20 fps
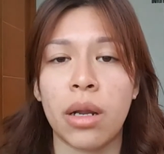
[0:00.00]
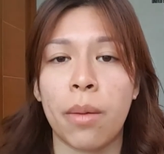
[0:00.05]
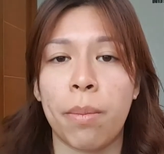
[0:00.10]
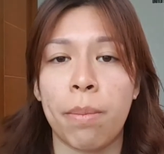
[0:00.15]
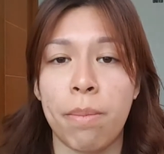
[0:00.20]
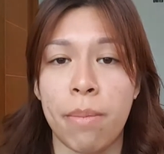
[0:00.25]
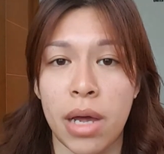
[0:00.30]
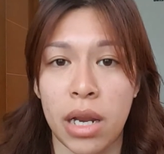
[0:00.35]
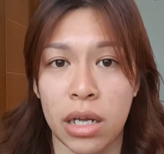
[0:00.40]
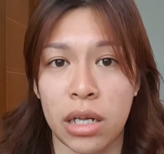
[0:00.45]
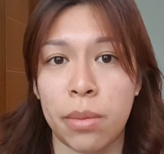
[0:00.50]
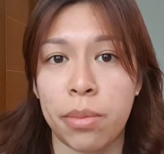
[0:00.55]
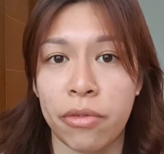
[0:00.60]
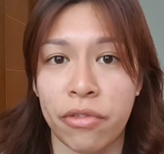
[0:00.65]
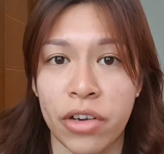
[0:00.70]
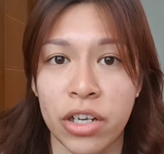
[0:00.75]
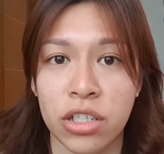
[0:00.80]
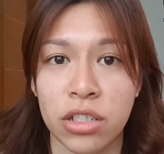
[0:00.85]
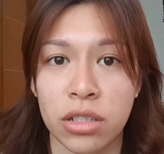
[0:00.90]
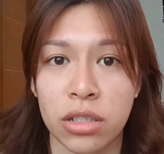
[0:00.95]
I'm not a
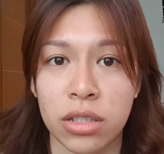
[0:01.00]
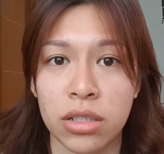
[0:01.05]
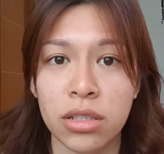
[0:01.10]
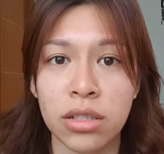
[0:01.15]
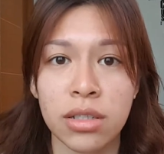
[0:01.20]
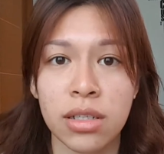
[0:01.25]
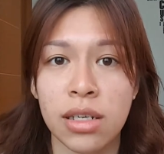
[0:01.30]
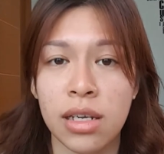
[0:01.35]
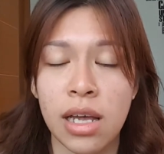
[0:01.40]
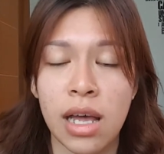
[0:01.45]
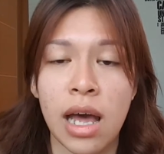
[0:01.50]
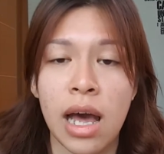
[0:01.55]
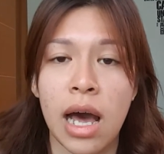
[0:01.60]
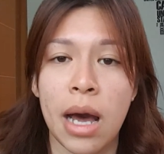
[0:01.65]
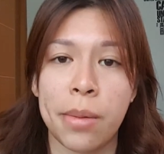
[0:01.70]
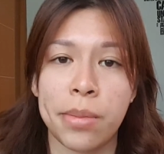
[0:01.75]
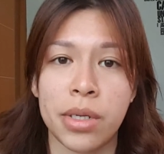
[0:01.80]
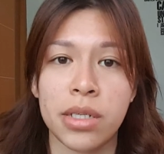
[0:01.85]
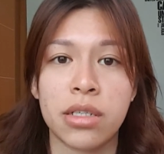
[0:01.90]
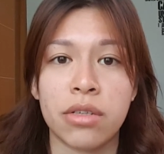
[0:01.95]
medical professional.
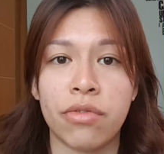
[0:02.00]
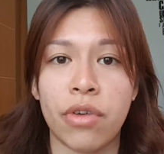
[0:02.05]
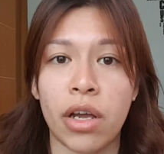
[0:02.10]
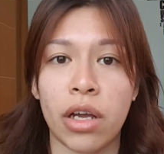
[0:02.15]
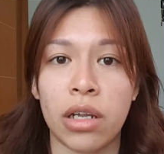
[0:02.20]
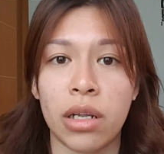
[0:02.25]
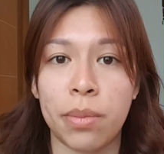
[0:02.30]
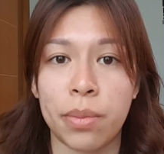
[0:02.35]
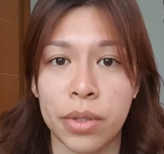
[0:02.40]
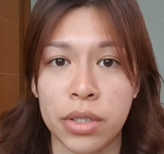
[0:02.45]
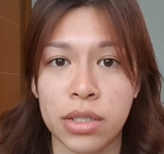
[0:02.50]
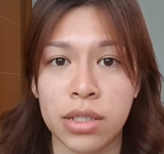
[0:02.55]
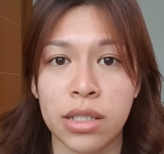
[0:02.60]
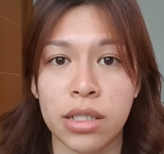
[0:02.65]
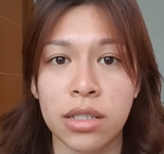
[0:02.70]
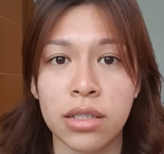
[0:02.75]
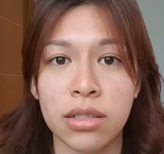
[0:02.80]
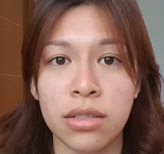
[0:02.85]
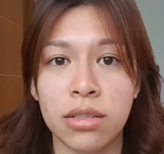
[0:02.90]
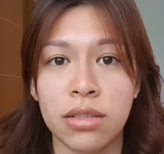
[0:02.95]
I'm just a regular
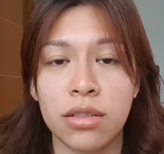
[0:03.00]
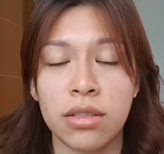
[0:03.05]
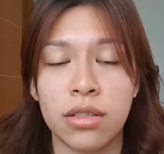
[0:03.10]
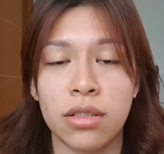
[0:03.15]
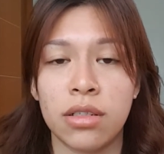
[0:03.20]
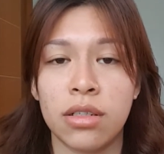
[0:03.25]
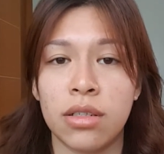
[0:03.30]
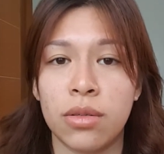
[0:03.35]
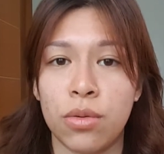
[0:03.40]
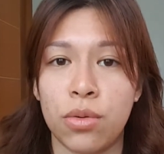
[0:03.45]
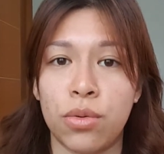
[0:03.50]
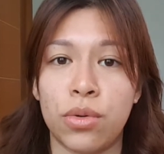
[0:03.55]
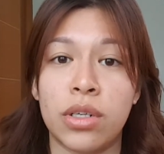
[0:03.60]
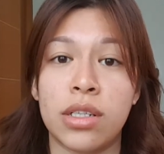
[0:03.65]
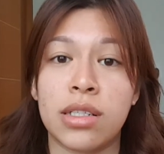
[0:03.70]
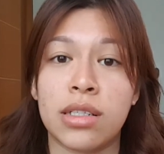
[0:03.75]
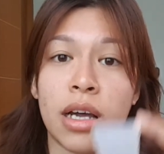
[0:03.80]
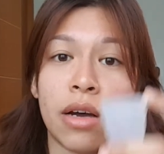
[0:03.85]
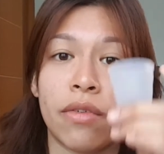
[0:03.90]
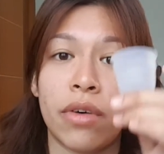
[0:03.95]
person
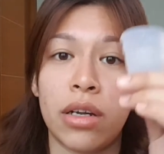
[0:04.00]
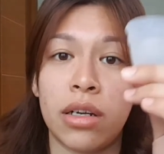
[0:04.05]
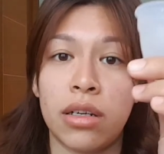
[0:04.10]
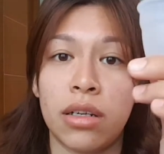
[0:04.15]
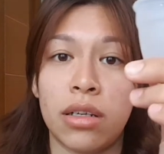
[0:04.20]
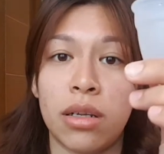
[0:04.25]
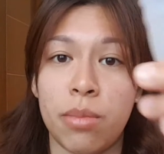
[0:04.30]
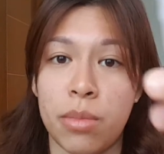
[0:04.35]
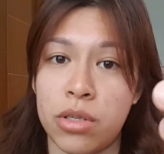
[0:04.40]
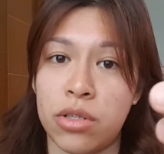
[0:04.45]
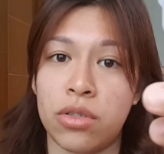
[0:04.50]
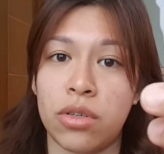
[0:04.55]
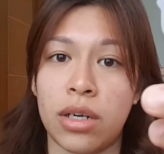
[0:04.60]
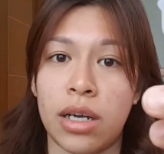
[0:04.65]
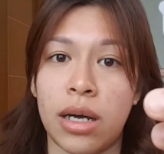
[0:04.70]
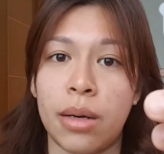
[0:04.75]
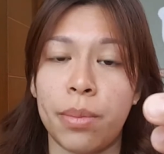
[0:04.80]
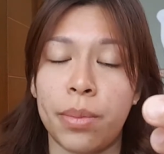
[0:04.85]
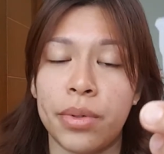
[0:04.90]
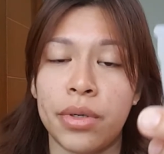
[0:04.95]
who discovered the
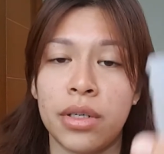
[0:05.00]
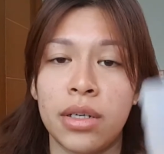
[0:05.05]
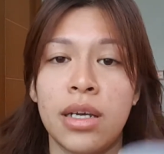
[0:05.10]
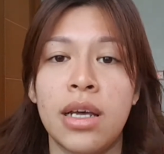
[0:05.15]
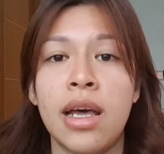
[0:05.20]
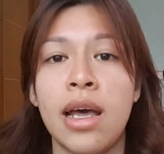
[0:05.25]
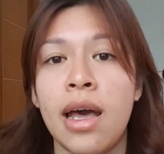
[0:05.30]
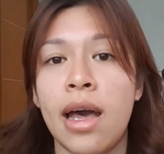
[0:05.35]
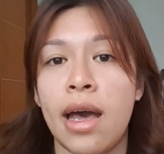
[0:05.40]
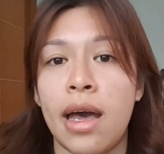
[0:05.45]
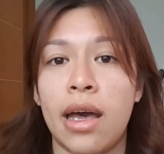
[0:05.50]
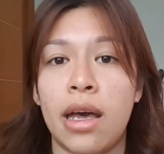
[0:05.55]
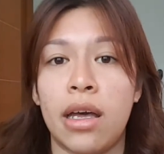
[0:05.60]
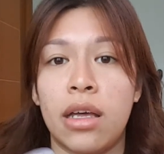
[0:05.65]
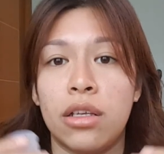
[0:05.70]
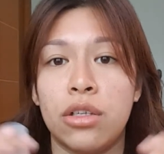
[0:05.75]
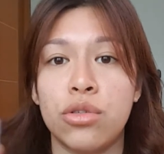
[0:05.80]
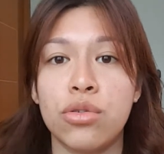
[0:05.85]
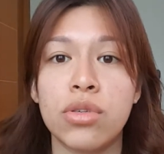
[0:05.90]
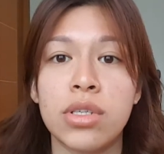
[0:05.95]
menstrual cup
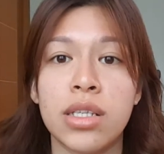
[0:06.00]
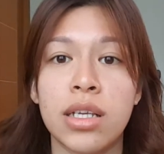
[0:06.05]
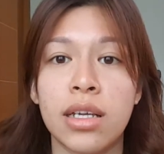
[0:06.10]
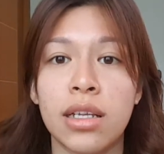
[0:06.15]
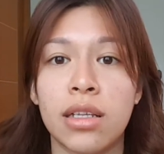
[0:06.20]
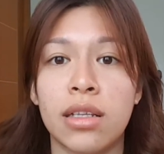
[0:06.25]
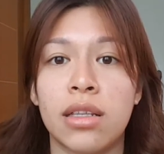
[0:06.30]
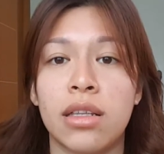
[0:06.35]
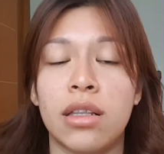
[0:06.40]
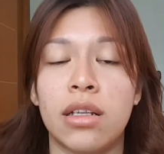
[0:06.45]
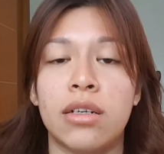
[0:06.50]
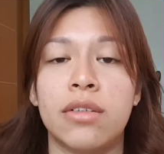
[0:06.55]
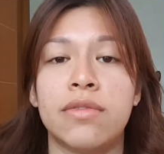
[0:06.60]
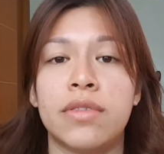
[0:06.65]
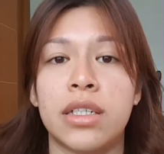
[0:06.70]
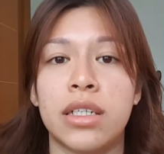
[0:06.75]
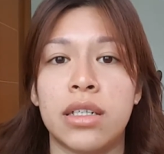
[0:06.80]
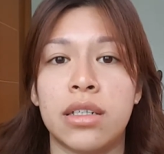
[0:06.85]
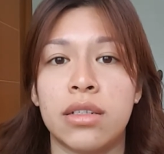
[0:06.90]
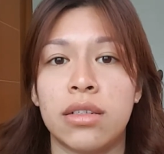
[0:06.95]
and used it,
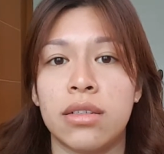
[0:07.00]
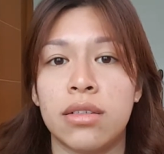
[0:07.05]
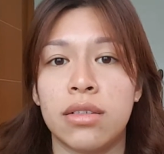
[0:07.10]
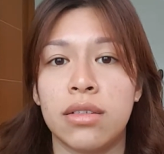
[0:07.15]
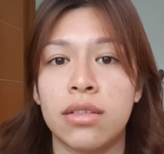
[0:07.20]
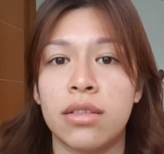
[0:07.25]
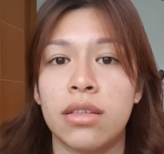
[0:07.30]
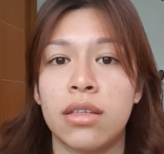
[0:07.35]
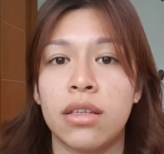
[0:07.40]
loved it.